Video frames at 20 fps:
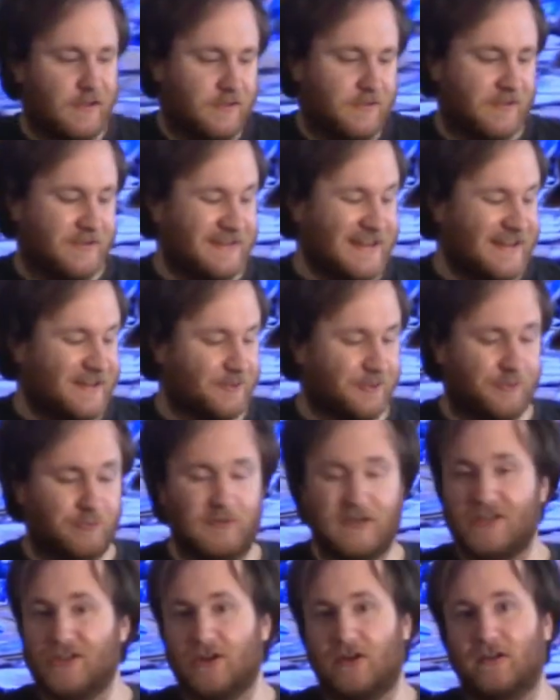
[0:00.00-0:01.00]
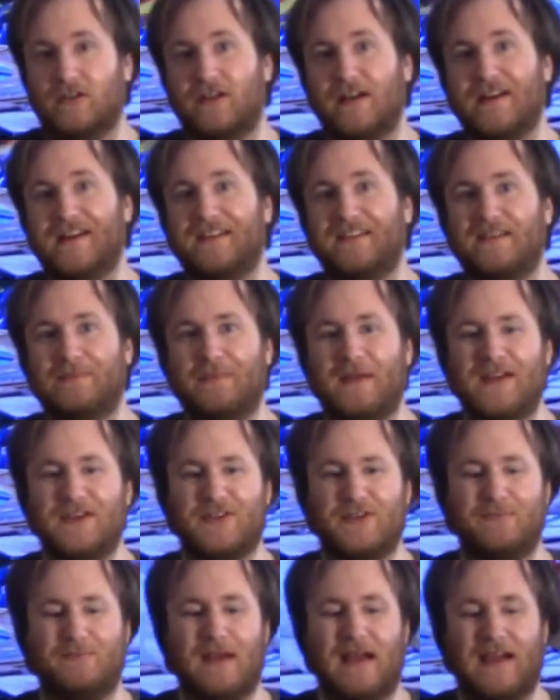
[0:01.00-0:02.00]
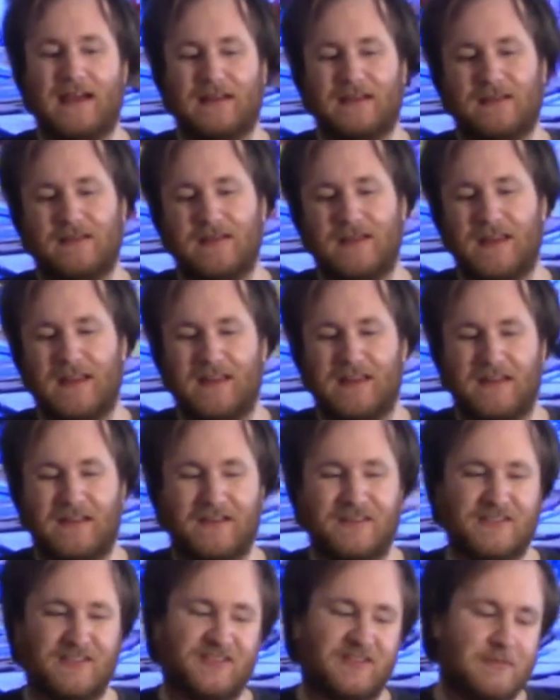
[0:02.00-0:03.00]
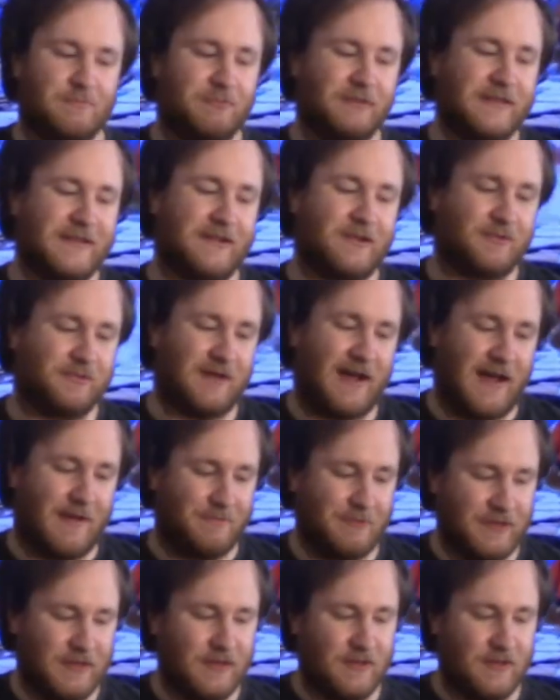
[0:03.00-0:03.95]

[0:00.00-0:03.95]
Nintendo Switch Online Expansion Pack is just complete crap.